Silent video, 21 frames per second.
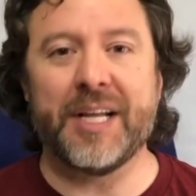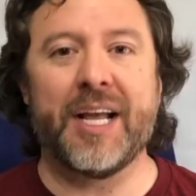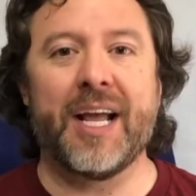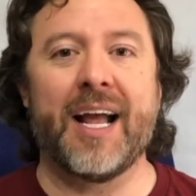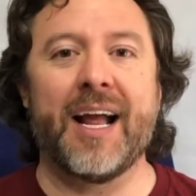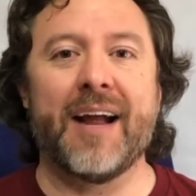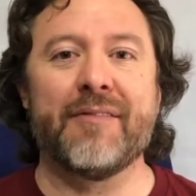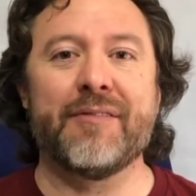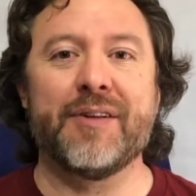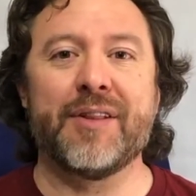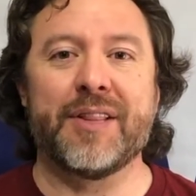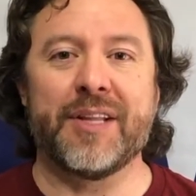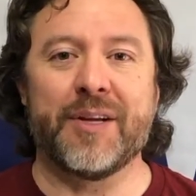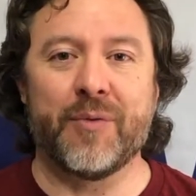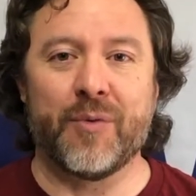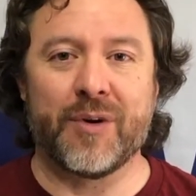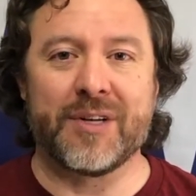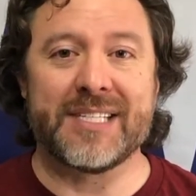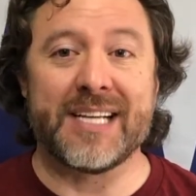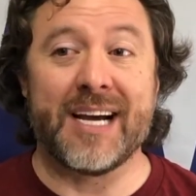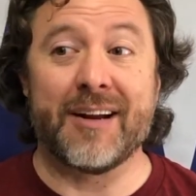Everything
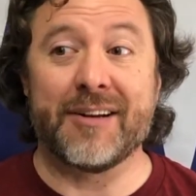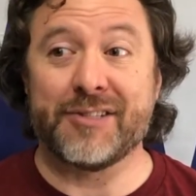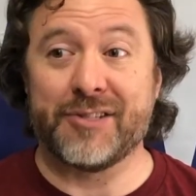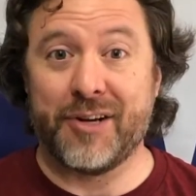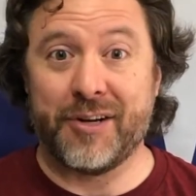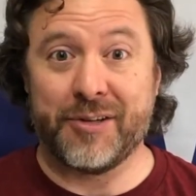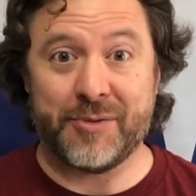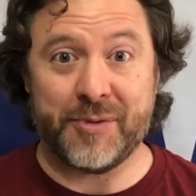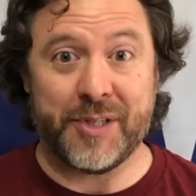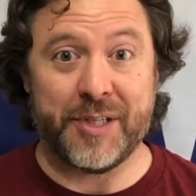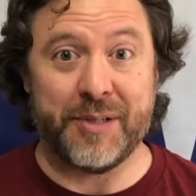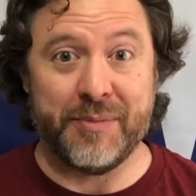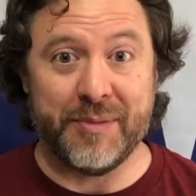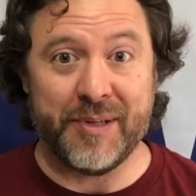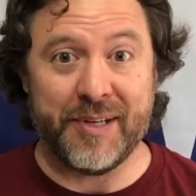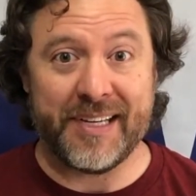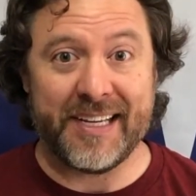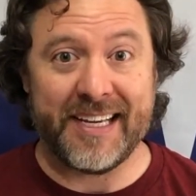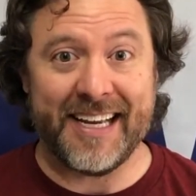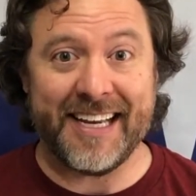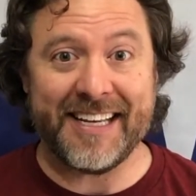works out as long as we
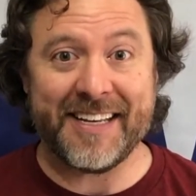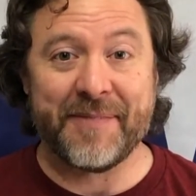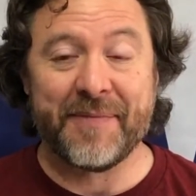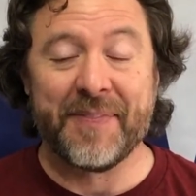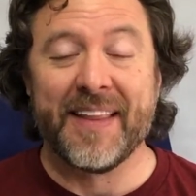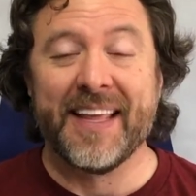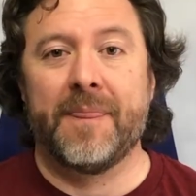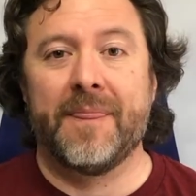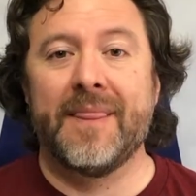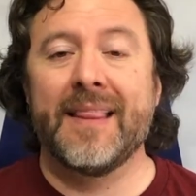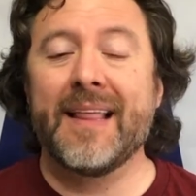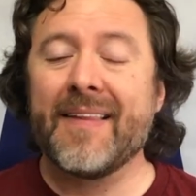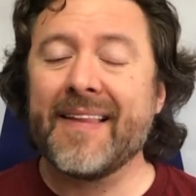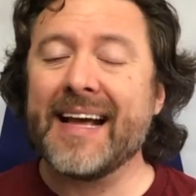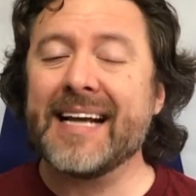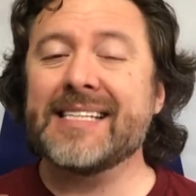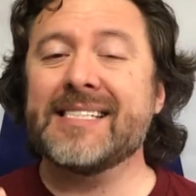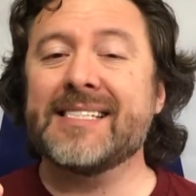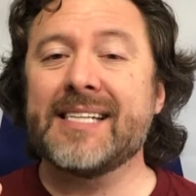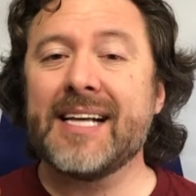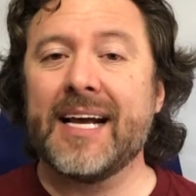communicate. Now,
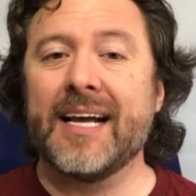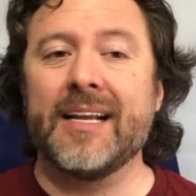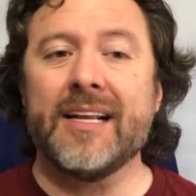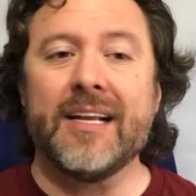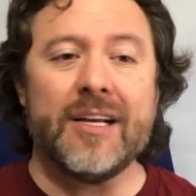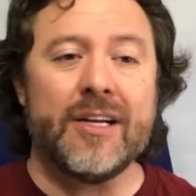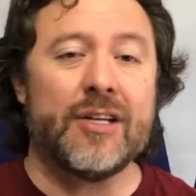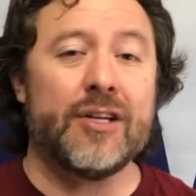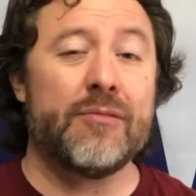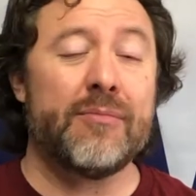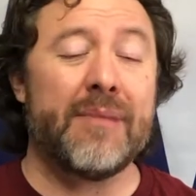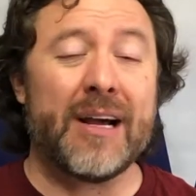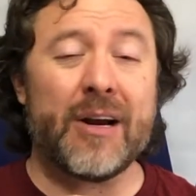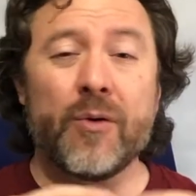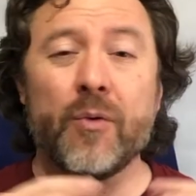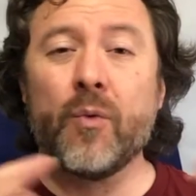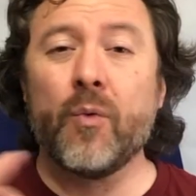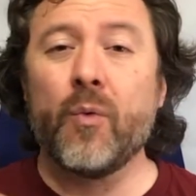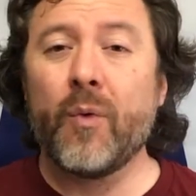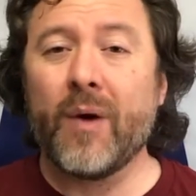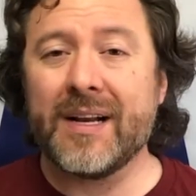that said, no matter
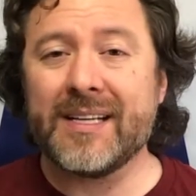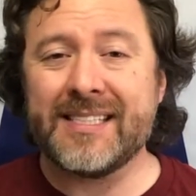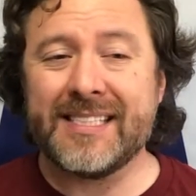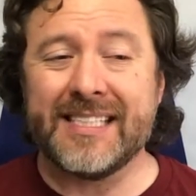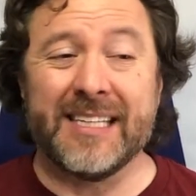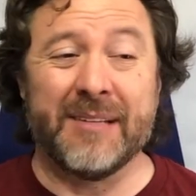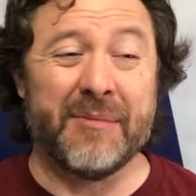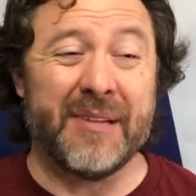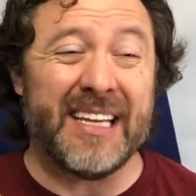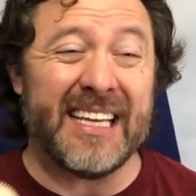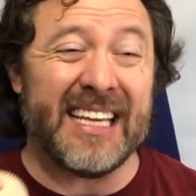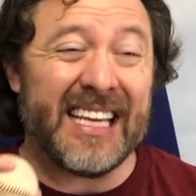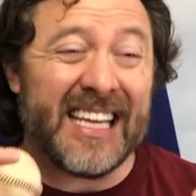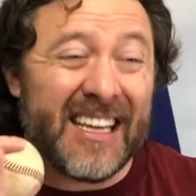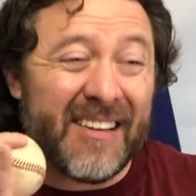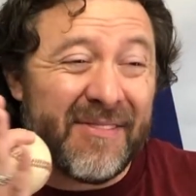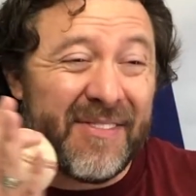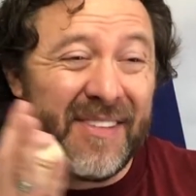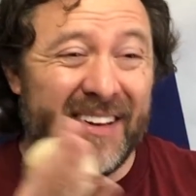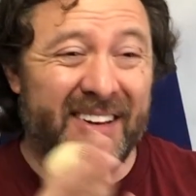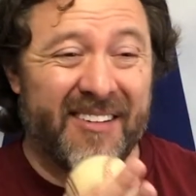what team,
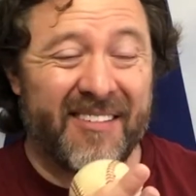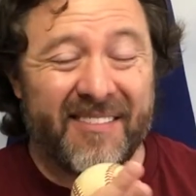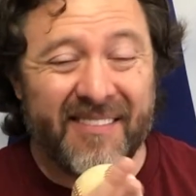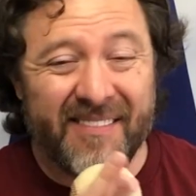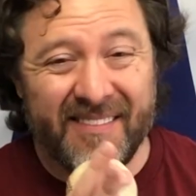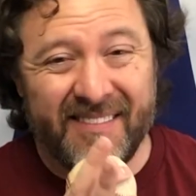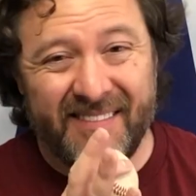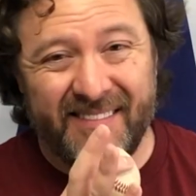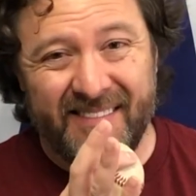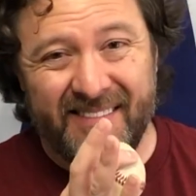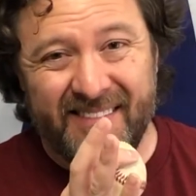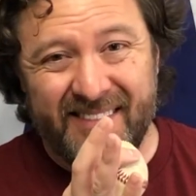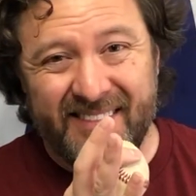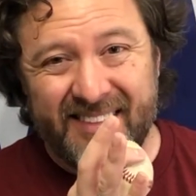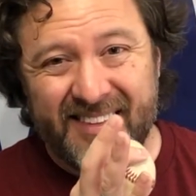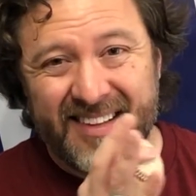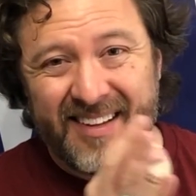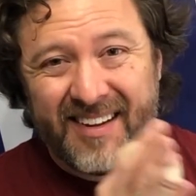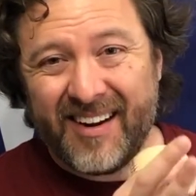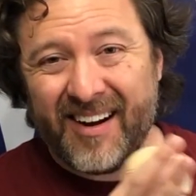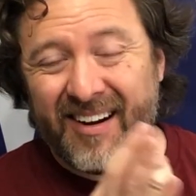even
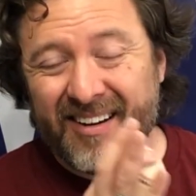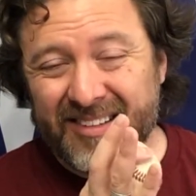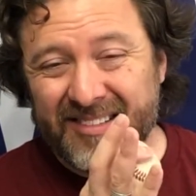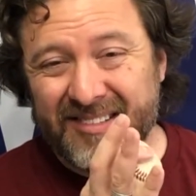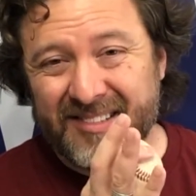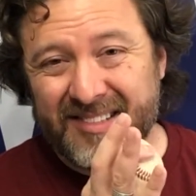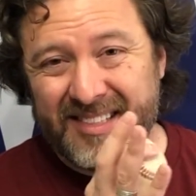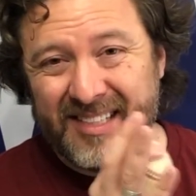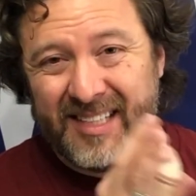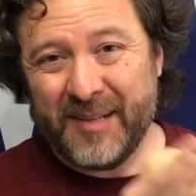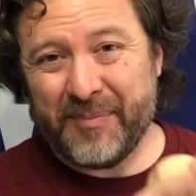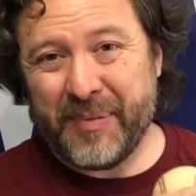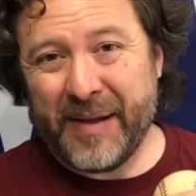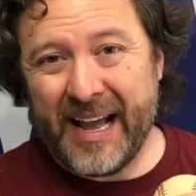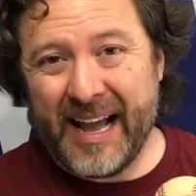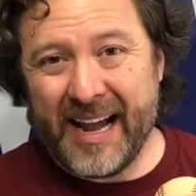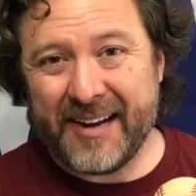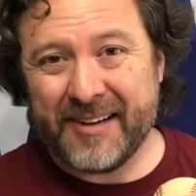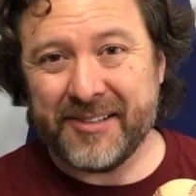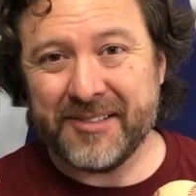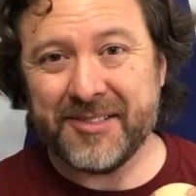the Cardinals and the
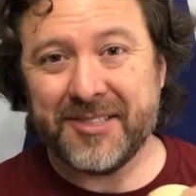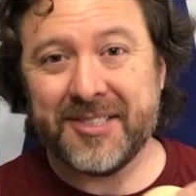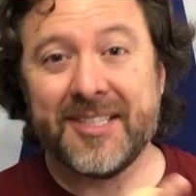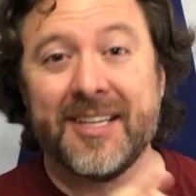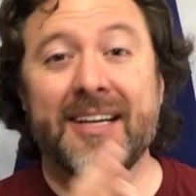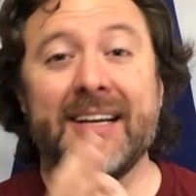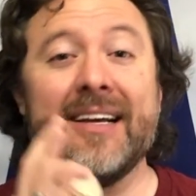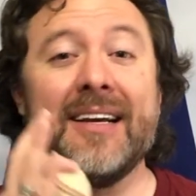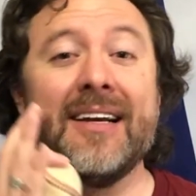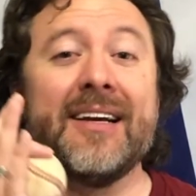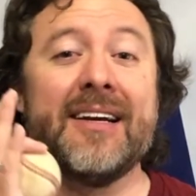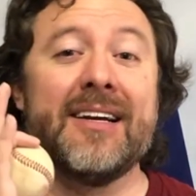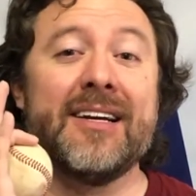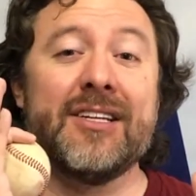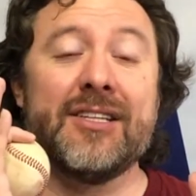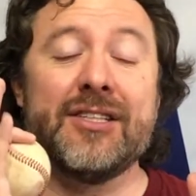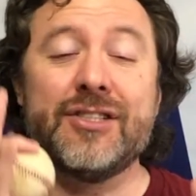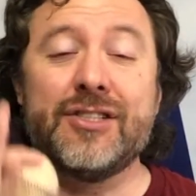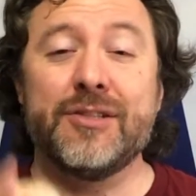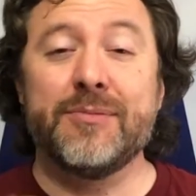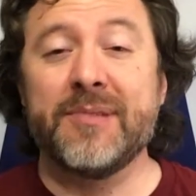Packers,
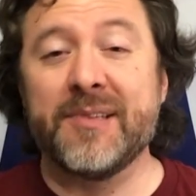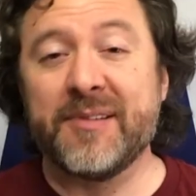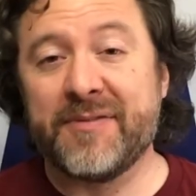do me a